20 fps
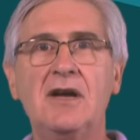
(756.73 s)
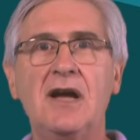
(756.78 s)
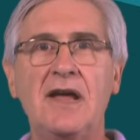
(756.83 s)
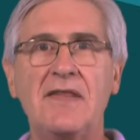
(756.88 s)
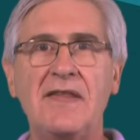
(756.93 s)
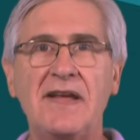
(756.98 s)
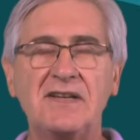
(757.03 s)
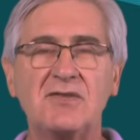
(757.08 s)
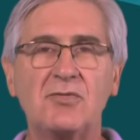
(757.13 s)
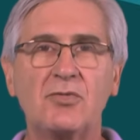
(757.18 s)

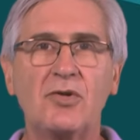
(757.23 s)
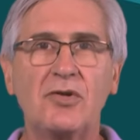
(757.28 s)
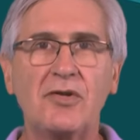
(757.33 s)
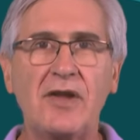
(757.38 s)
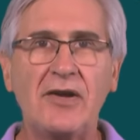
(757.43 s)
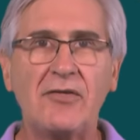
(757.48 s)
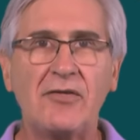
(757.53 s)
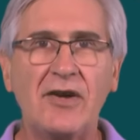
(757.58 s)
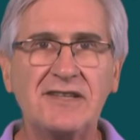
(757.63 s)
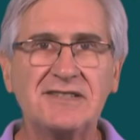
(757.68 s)
And that
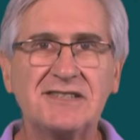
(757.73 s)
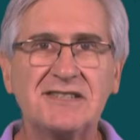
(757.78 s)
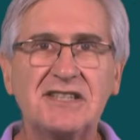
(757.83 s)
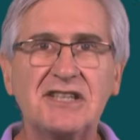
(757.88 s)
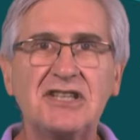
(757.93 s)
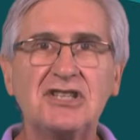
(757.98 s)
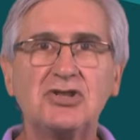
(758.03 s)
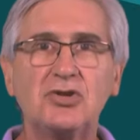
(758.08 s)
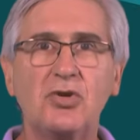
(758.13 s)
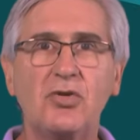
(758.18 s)
raises
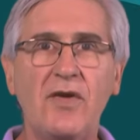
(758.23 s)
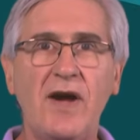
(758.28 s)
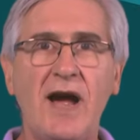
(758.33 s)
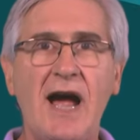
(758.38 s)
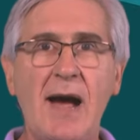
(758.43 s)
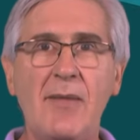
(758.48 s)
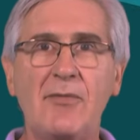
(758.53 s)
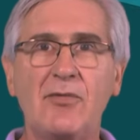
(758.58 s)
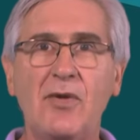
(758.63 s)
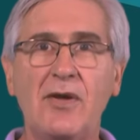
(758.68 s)
the issue of
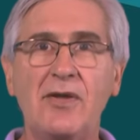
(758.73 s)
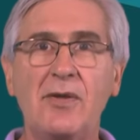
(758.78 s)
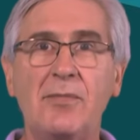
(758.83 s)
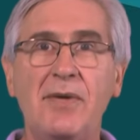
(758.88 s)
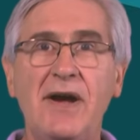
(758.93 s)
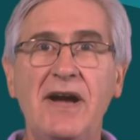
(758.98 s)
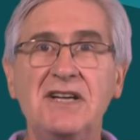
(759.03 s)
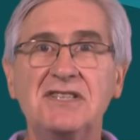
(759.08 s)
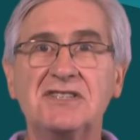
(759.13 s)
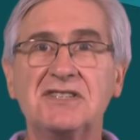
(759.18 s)
harm to other
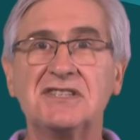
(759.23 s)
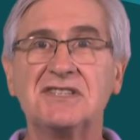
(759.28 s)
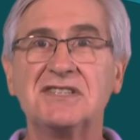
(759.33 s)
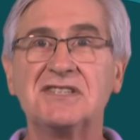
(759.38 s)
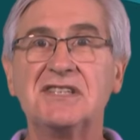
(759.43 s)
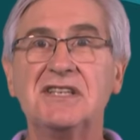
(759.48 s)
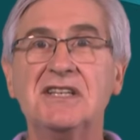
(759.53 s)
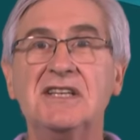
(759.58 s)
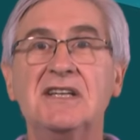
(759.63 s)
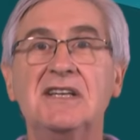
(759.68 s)

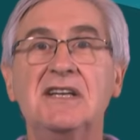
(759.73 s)
patients.